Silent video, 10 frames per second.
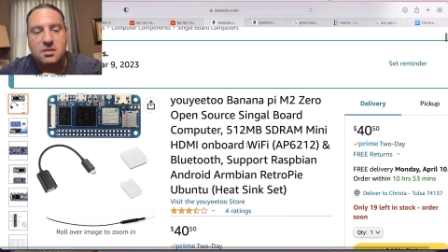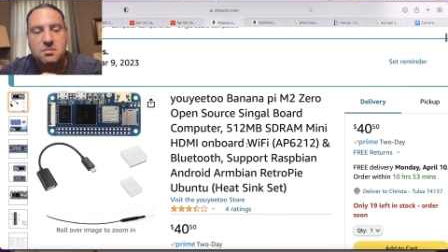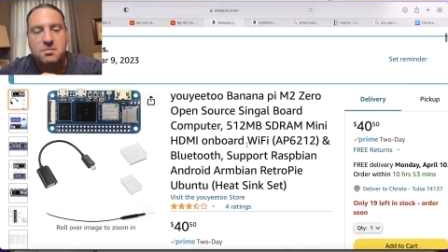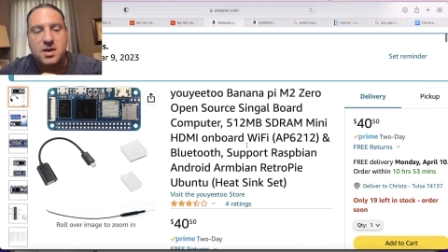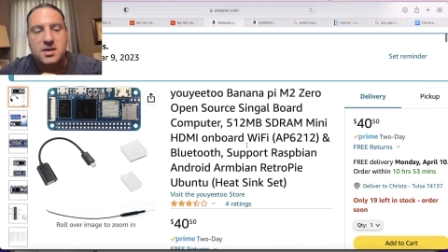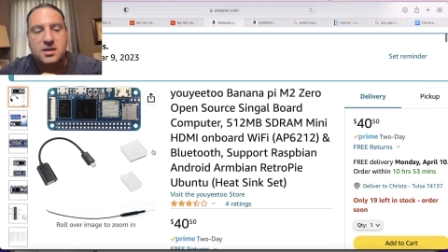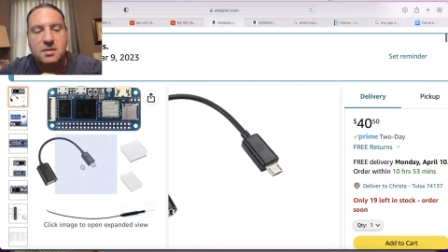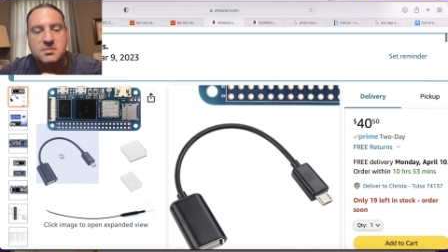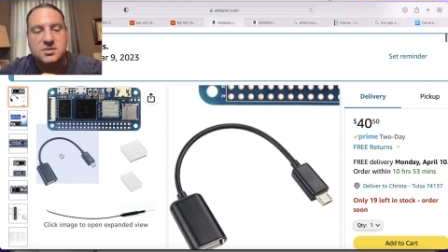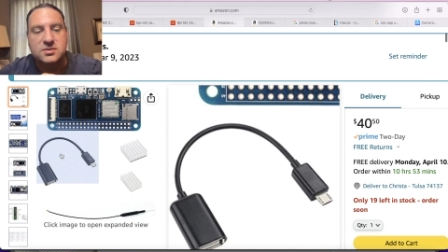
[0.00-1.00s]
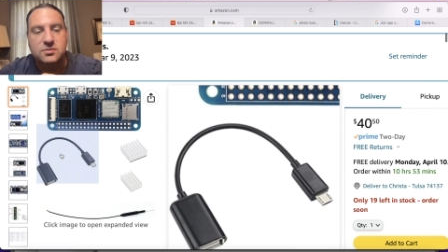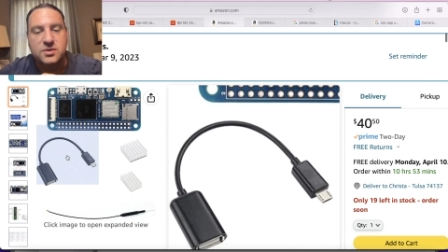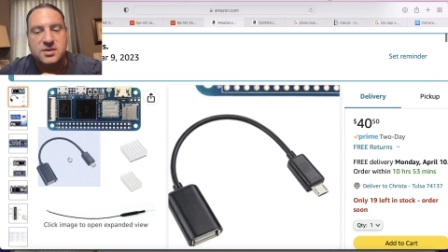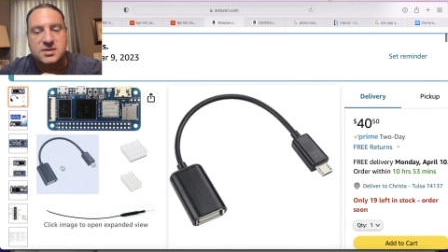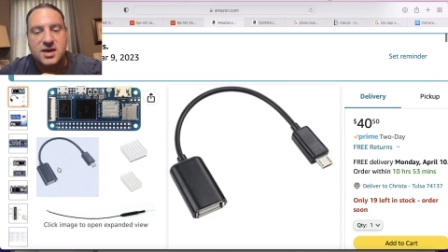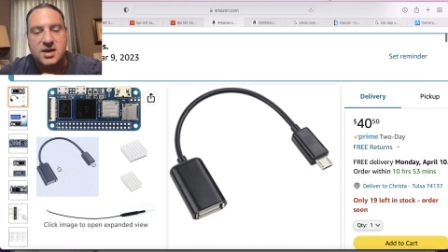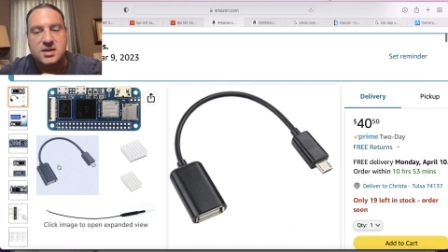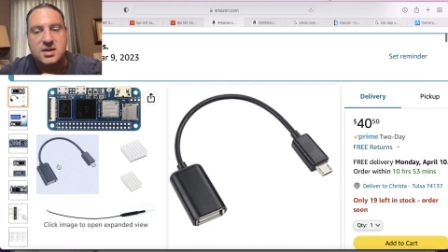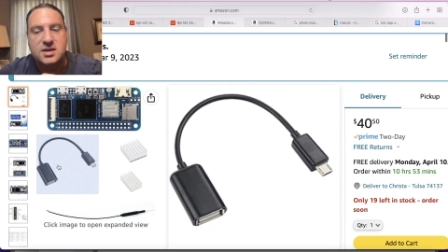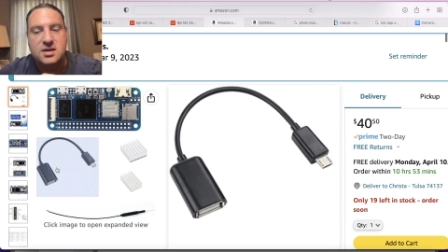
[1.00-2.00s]
but it comes with this
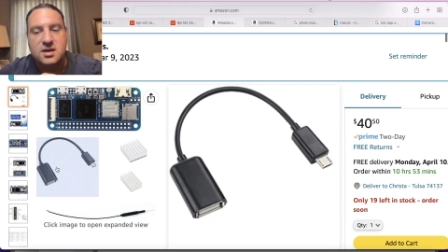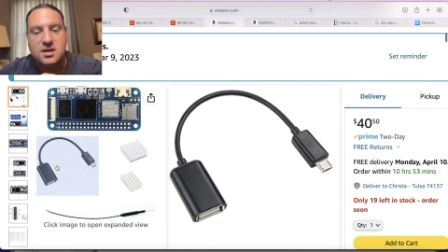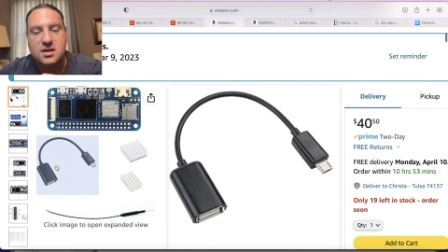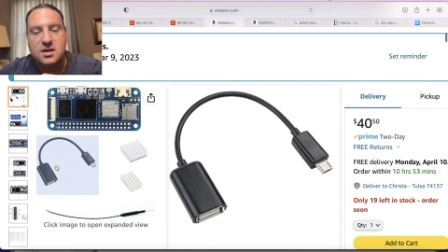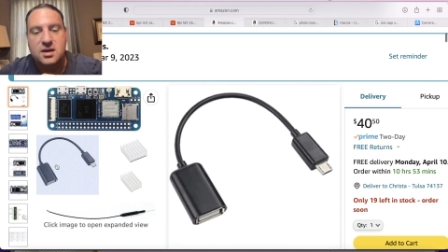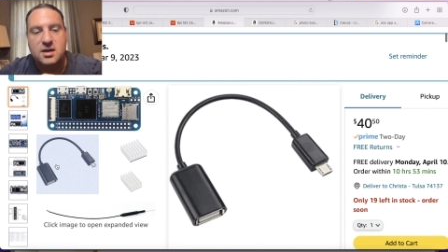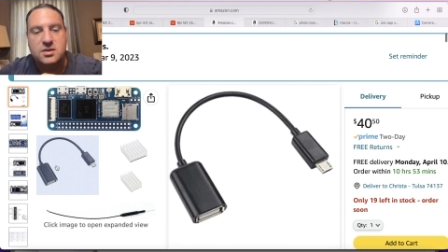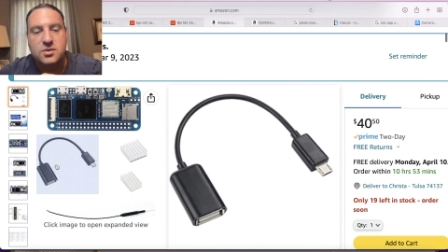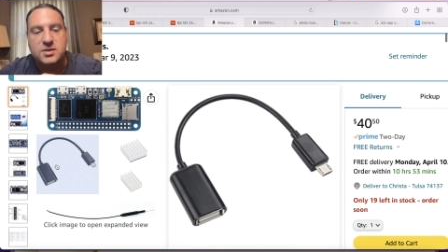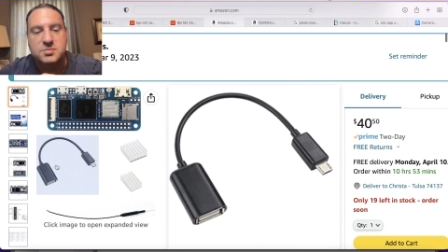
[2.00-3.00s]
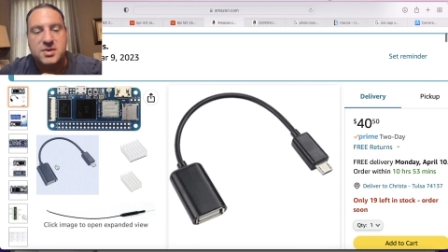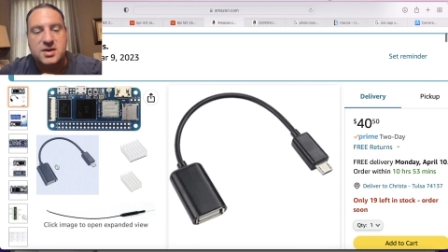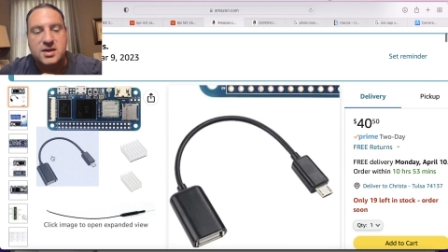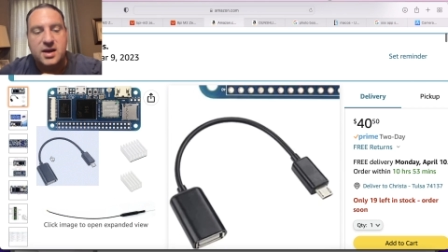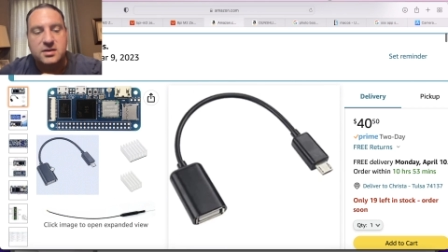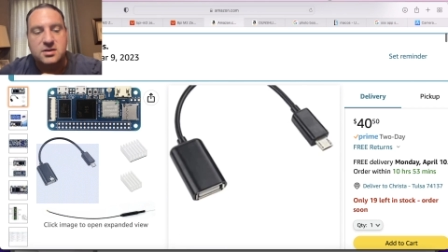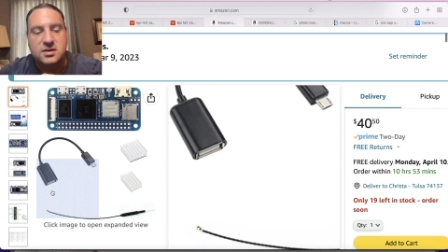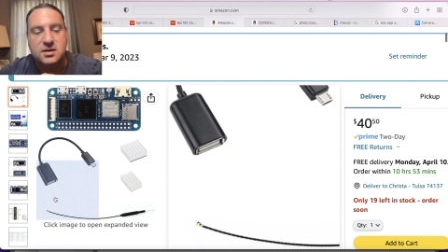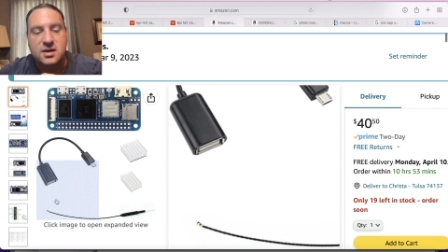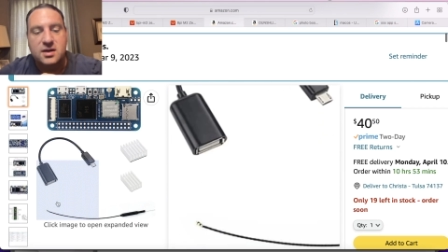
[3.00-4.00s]
handy uh, USB connector.